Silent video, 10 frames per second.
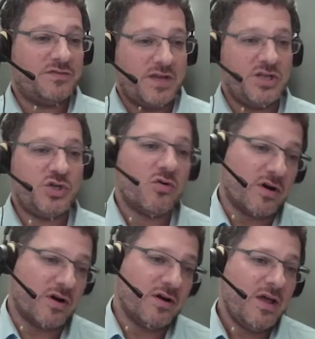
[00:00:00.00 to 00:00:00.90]

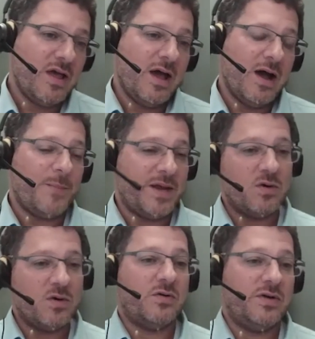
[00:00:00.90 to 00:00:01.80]
insurer,
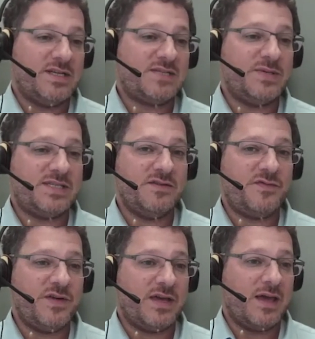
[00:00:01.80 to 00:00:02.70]
and also in the
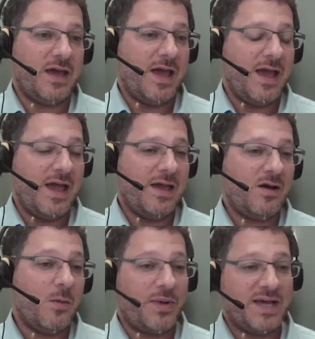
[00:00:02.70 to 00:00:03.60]
specific
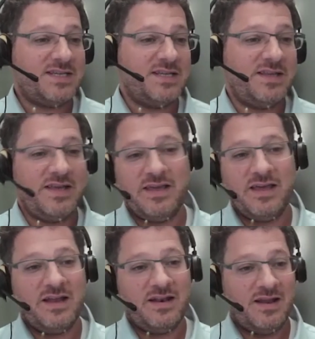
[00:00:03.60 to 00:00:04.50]

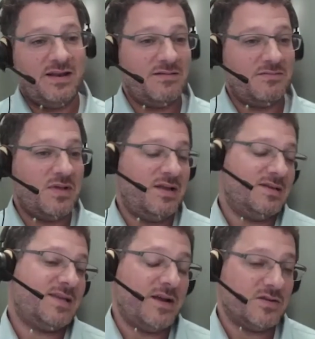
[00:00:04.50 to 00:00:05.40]
complexity
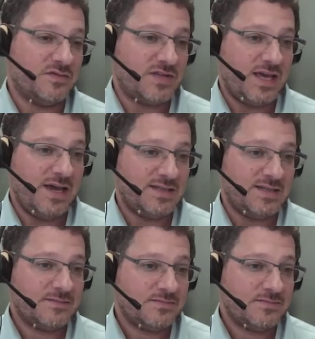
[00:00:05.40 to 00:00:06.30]
and status of the case.